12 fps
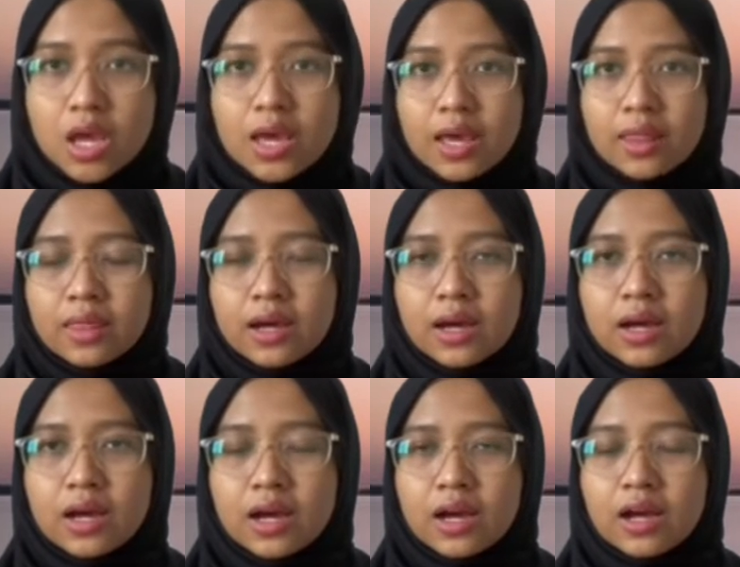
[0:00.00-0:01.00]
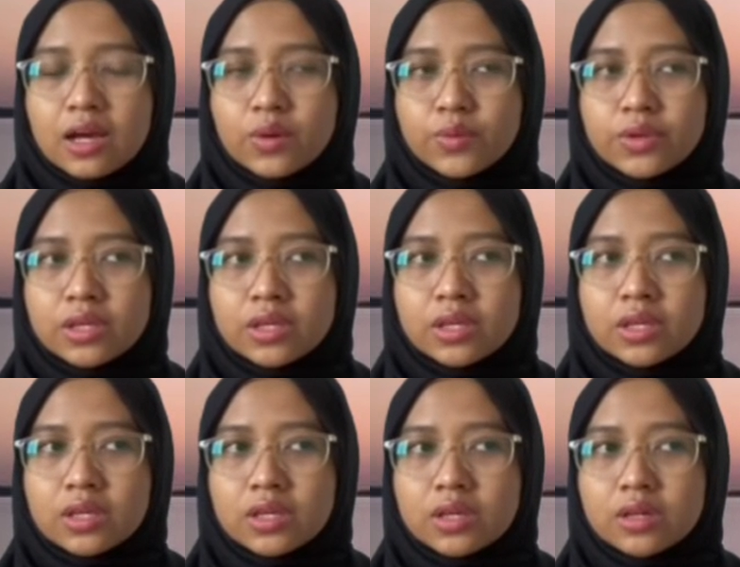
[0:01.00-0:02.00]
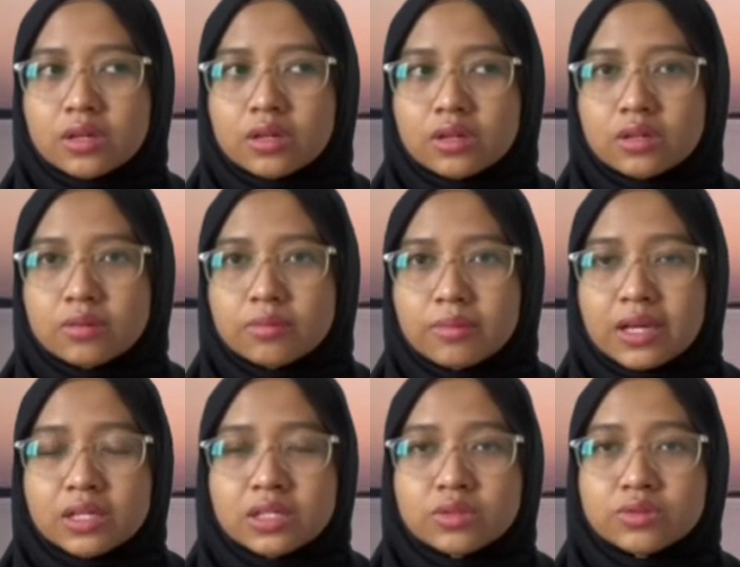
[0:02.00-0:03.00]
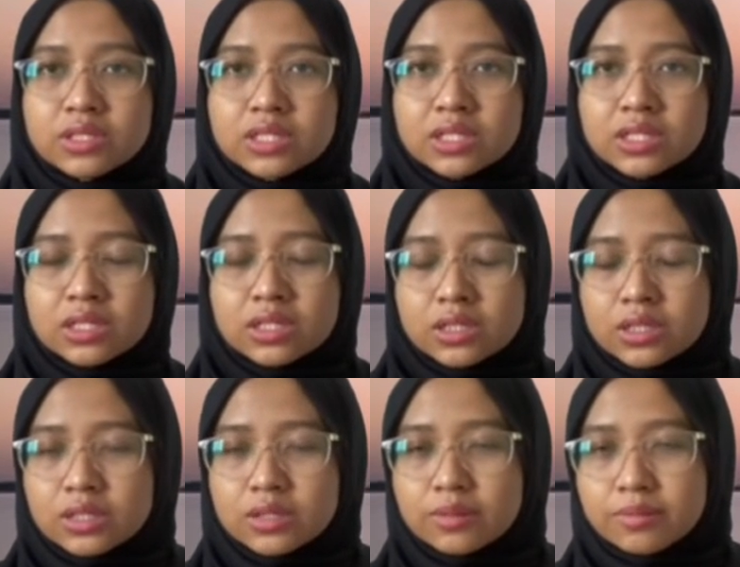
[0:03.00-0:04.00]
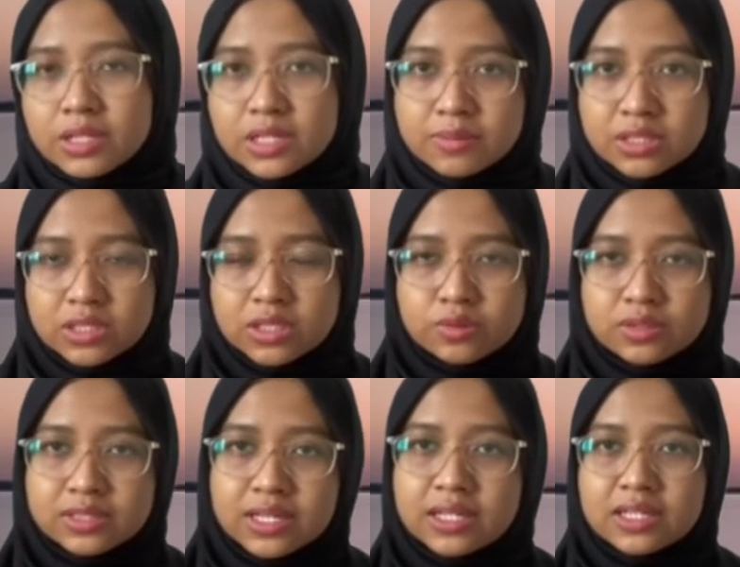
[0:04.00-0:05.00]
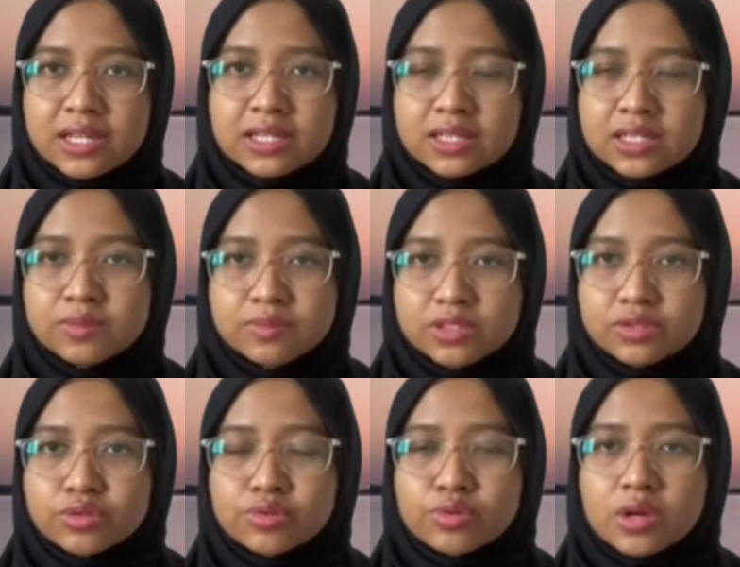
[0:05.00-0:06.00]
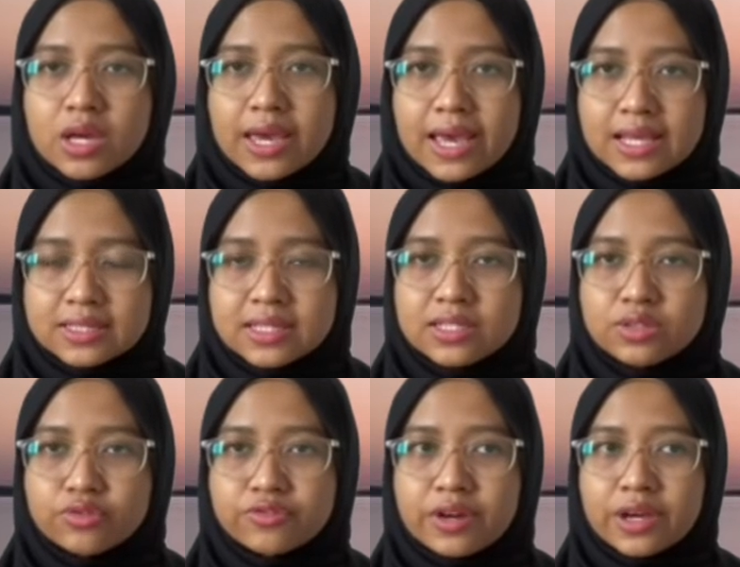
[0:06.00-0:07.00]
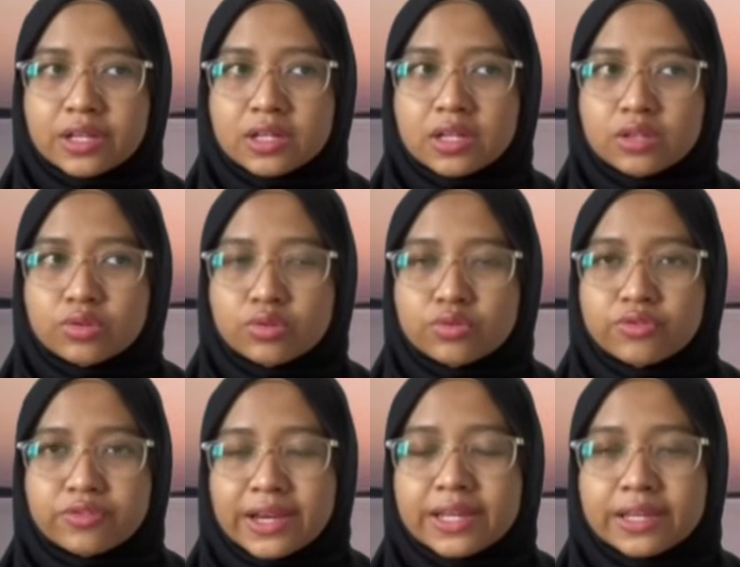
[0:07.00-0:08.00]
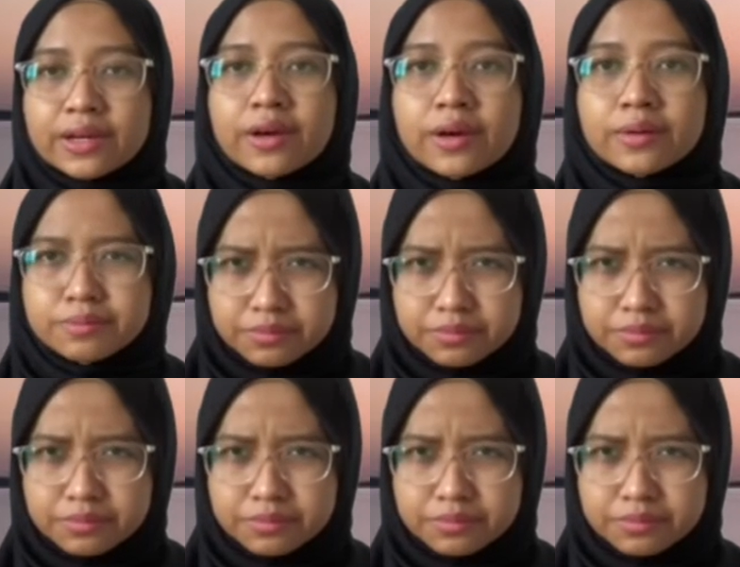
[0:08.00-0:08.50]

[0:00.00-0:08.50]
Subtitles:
And we by using the milling machine, we set the dentum 0 axis to find the